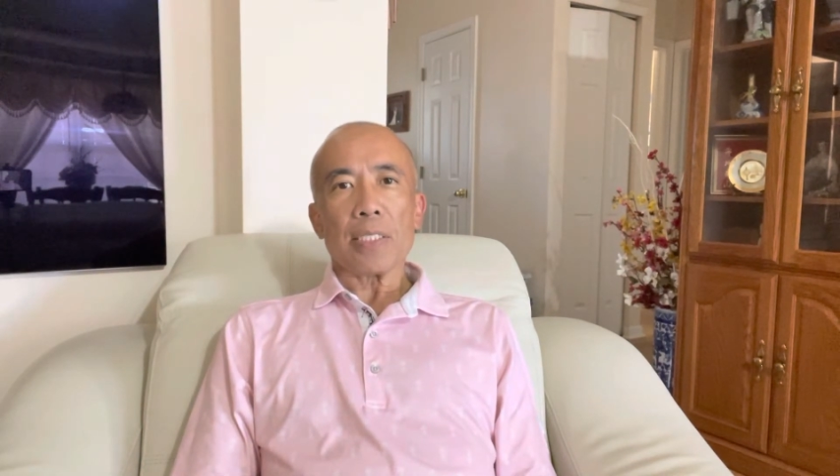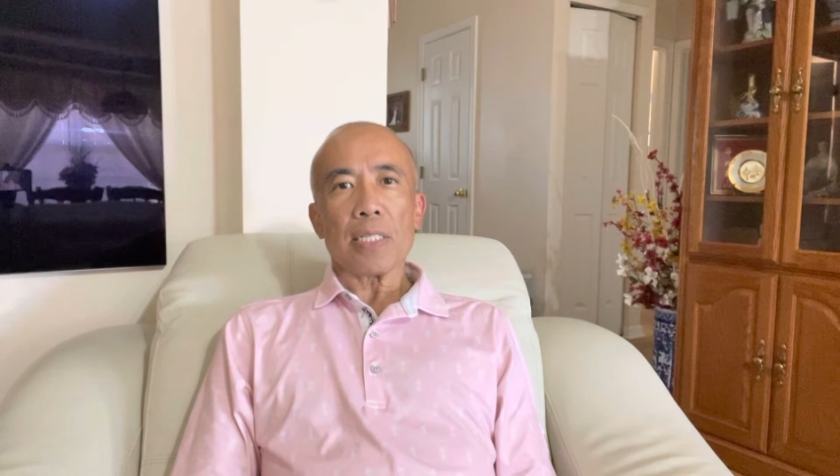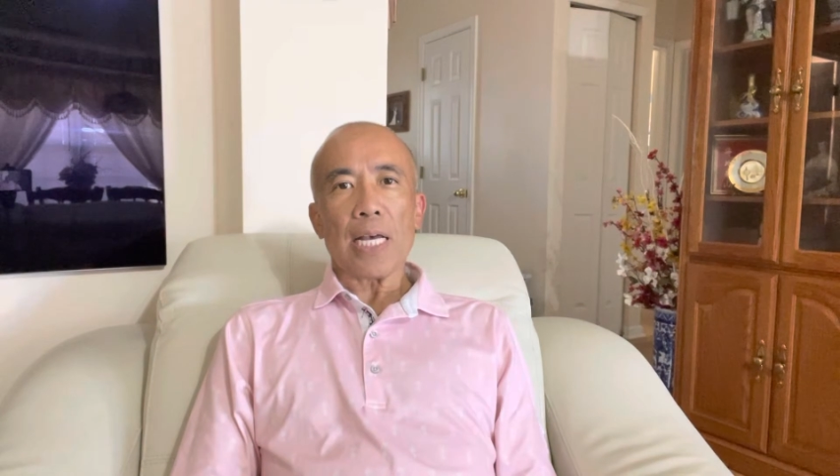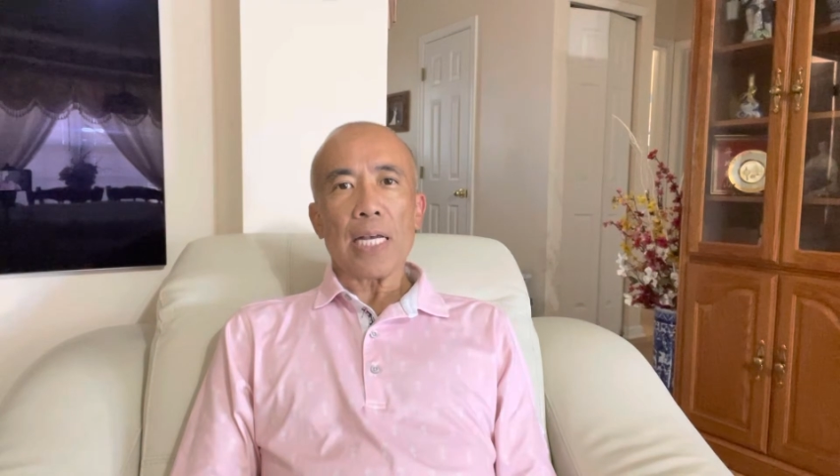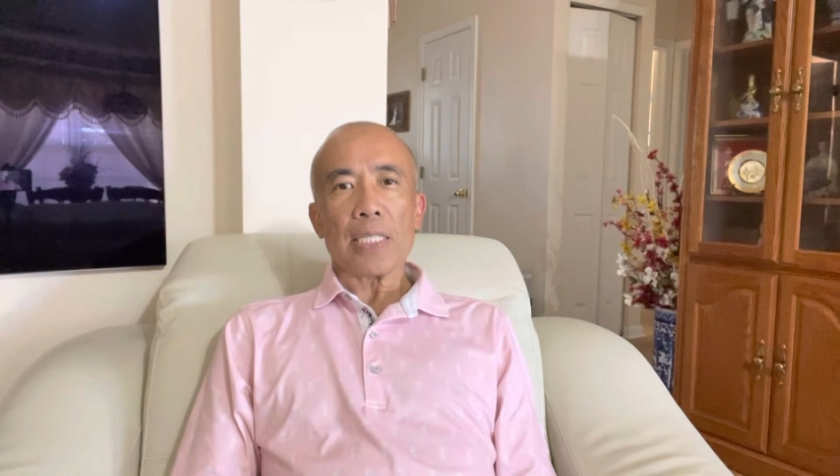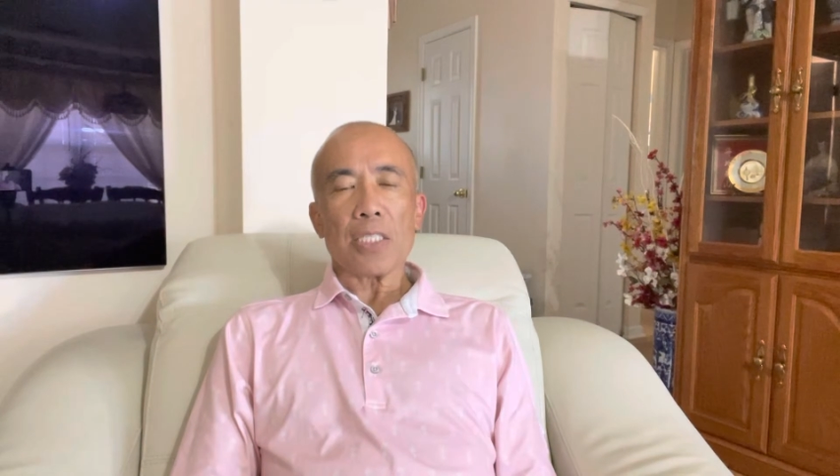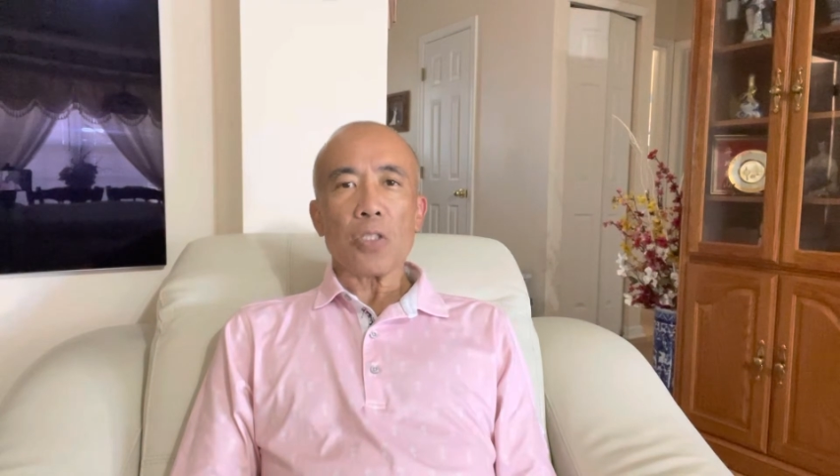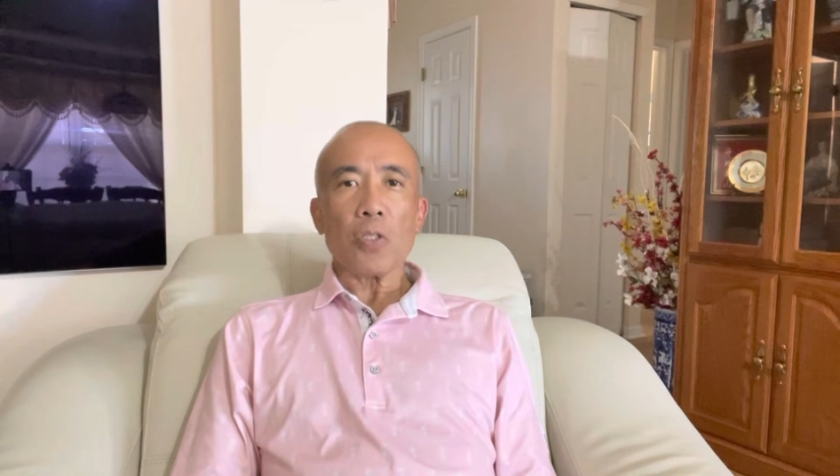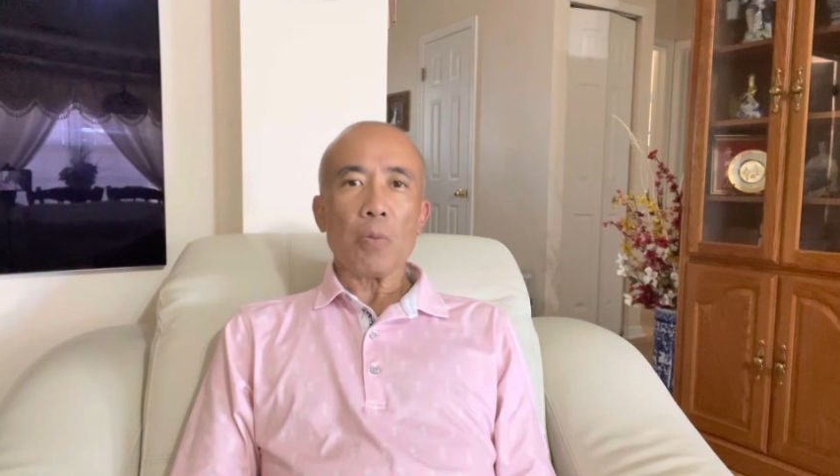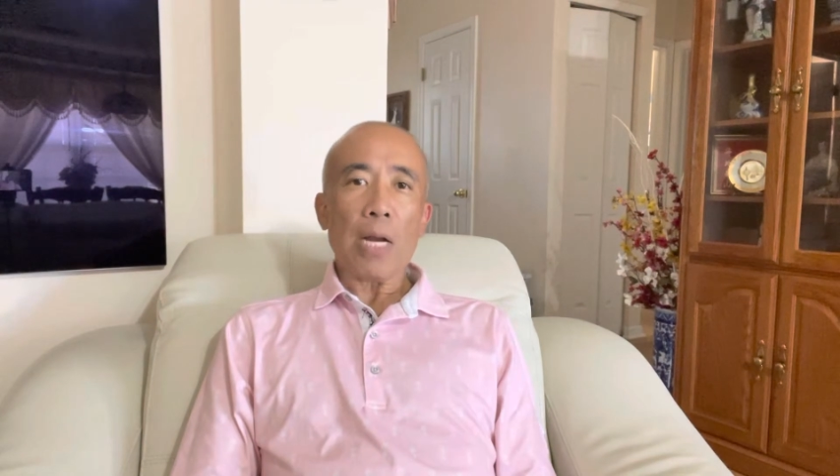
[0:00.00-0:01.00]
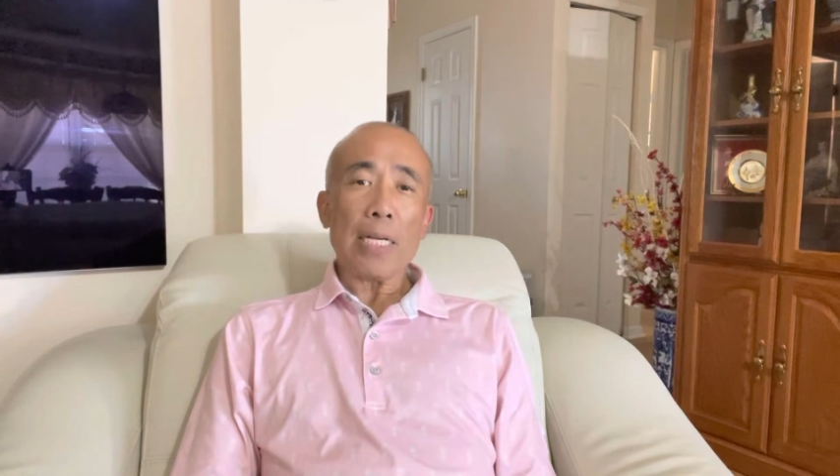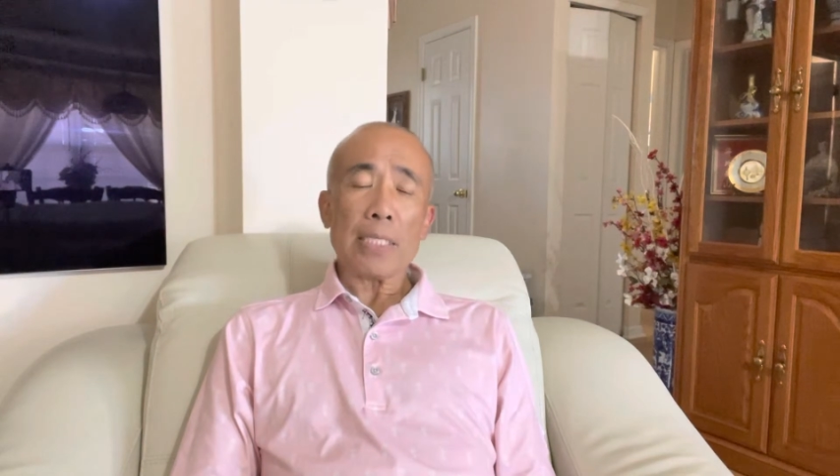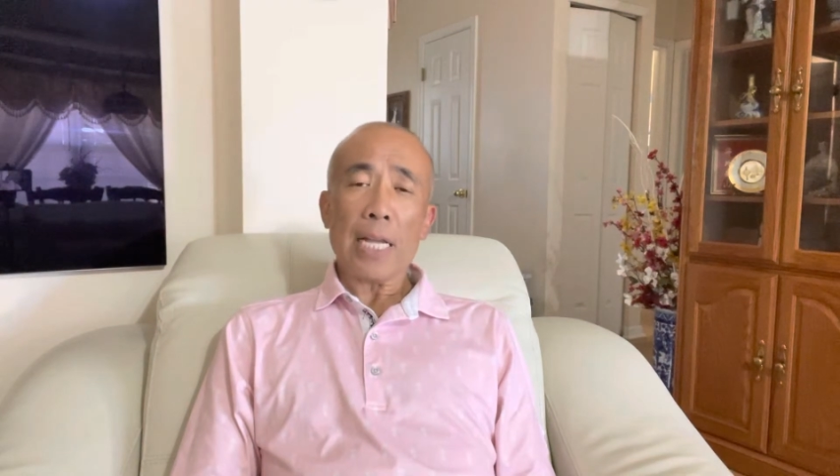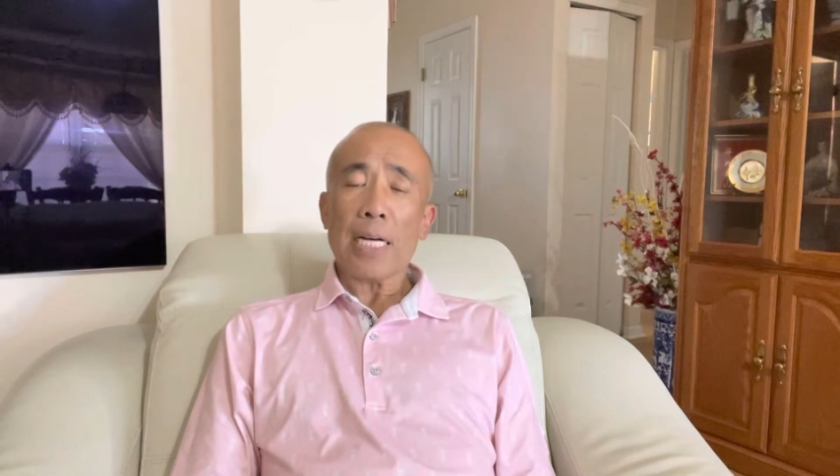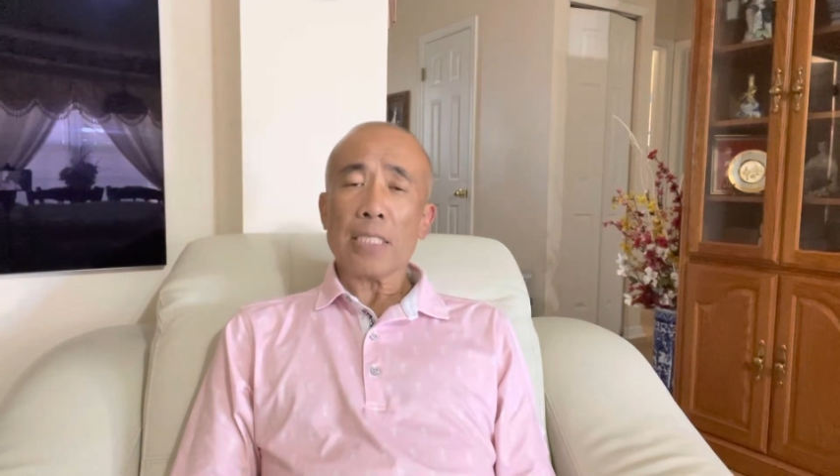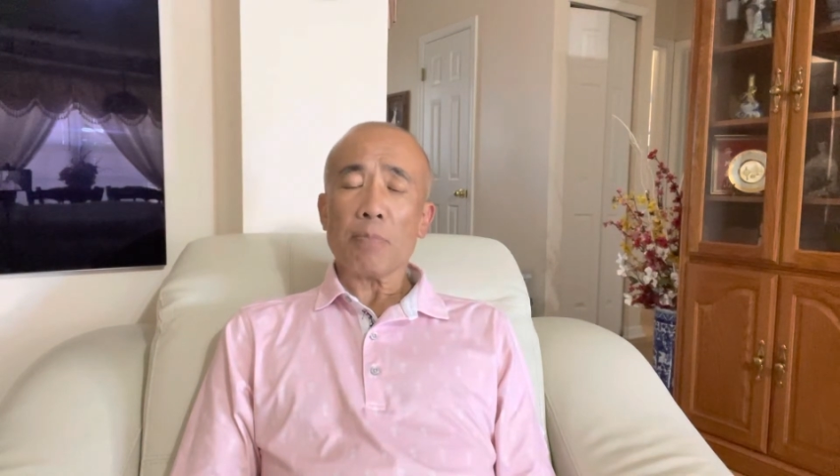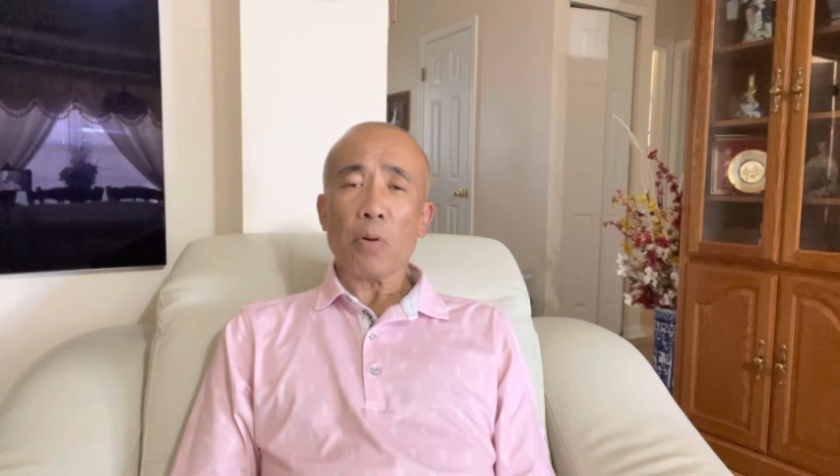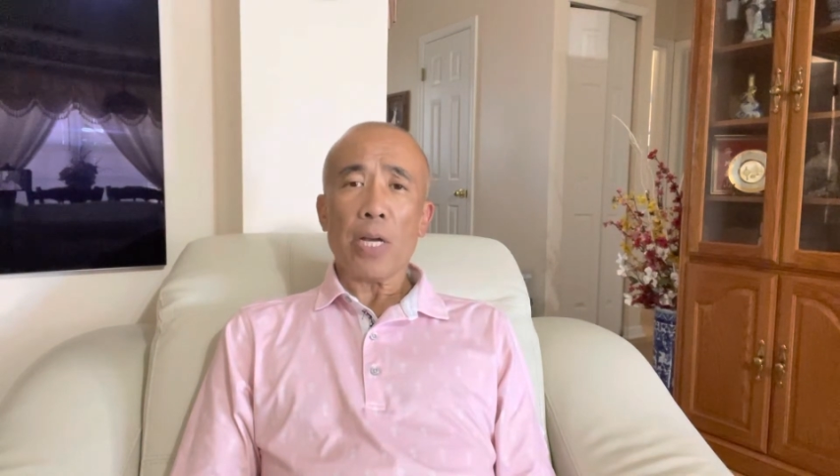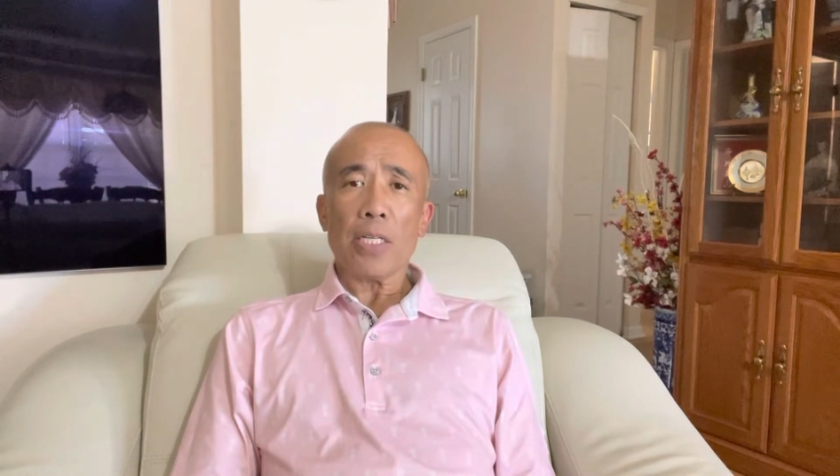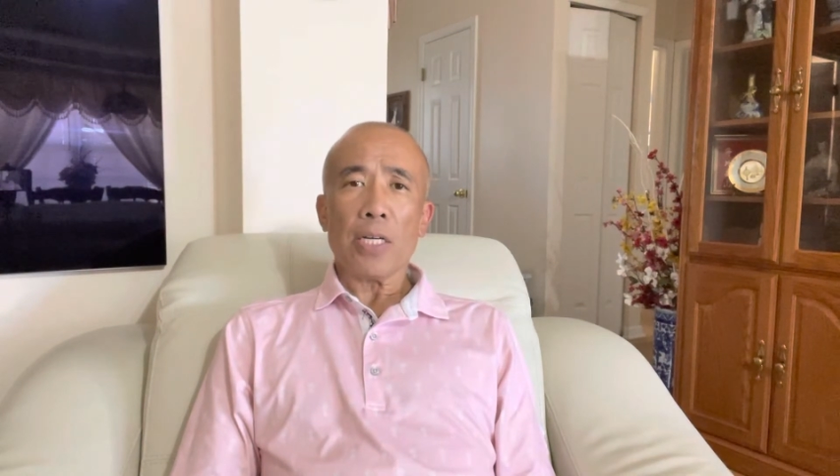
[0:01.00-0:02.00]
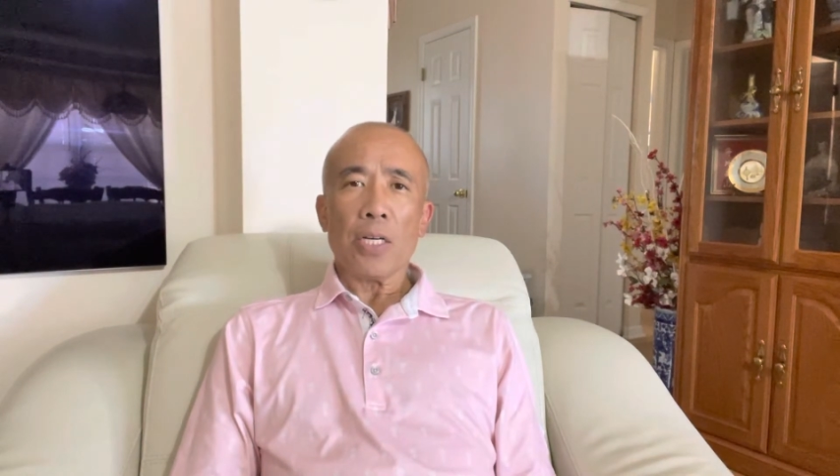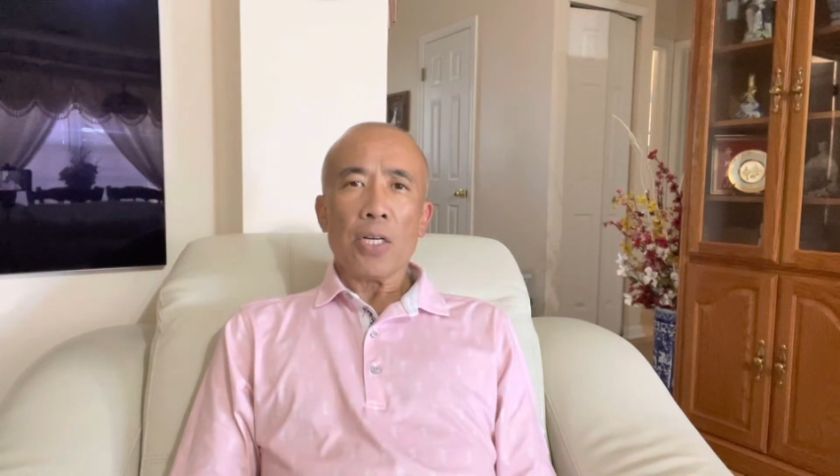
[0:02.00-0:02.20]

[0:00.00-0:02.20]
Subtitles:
that the tumor has not spread